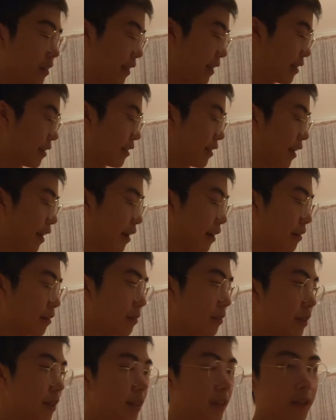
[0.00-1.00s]
lights
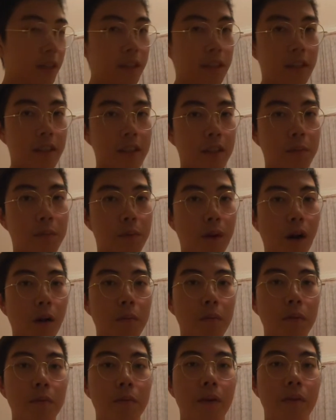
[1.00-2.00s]
have the
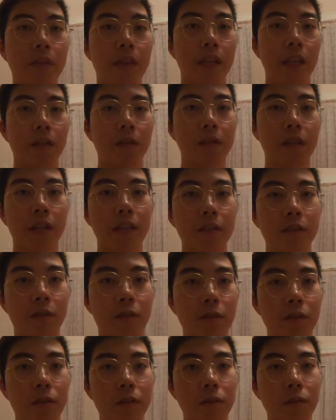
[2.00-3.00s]
problem of the yellow lines
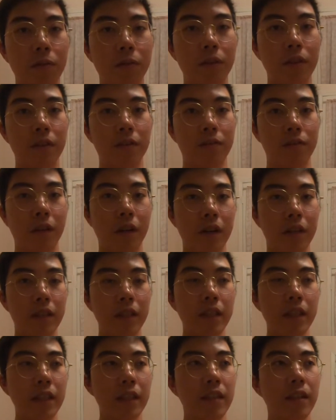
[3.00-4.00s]
going through the fog
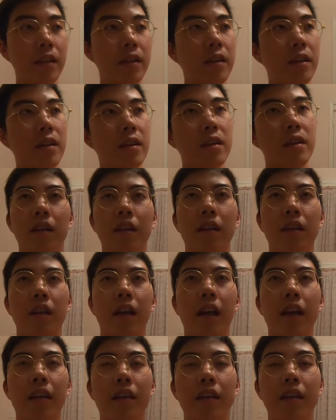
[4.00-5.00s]
light,
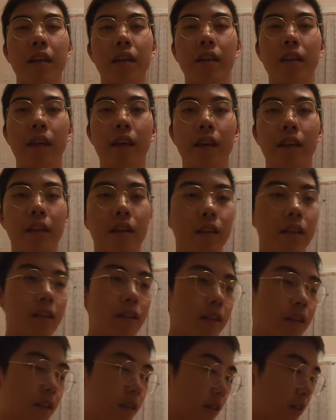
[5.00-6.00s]
I think that
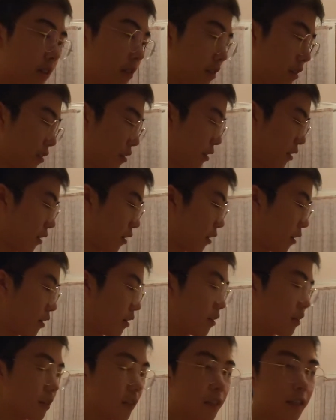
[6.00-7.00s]

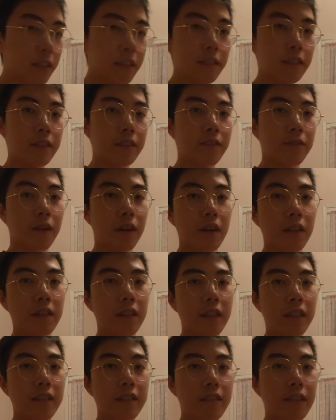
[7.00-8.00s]
all these fog
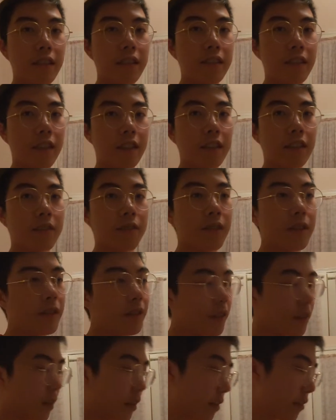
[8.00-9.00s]
light sets, at least for the
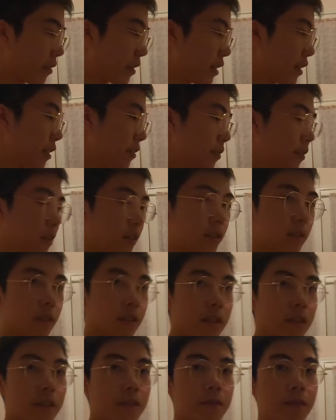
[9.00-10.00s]
CRV, if you're
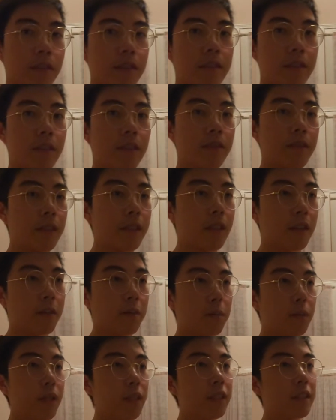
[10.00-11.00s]
installing it for the CRV, are
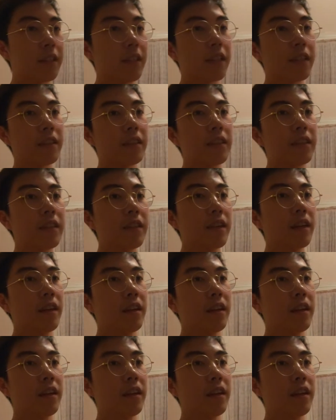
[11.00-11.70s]
pretty standard.